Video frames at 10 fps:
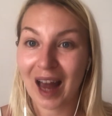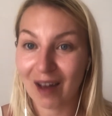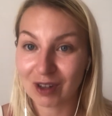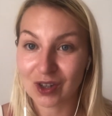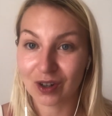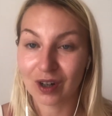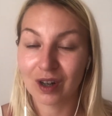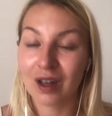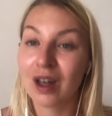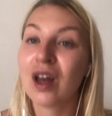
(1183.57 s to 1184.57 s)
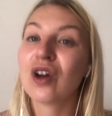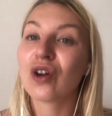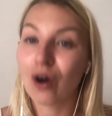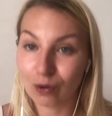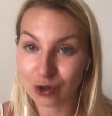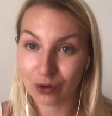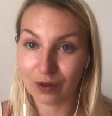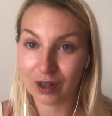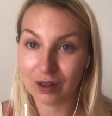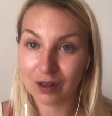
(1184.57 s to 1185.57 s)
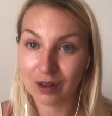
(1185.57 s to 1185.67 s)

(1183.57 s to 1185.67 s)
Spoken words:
avatar, go through it.